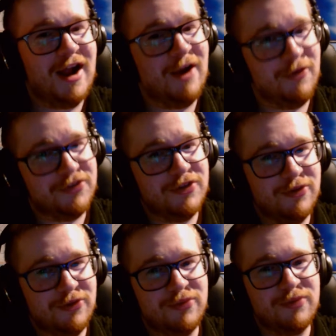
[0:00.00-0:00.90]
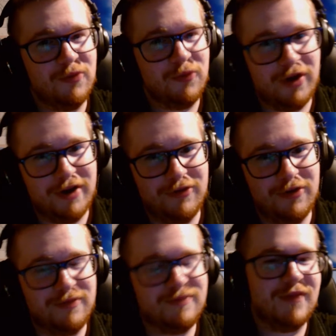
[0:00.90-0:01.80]
I will see you
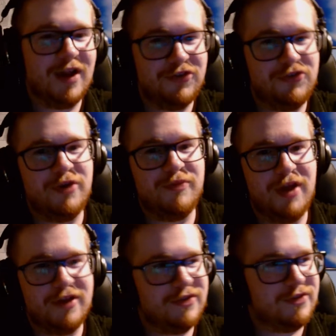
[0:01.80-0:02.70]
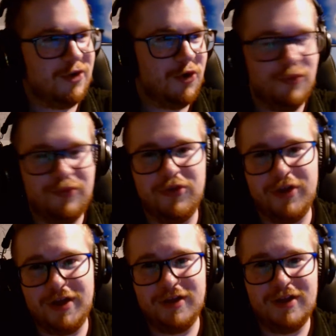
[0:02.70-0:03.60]
whenever I stream next,
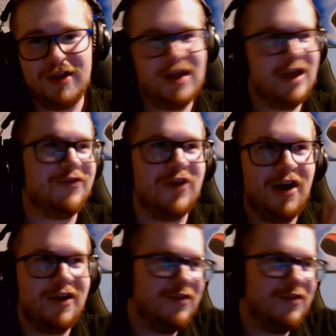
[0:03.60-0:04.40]
hopefully. If not,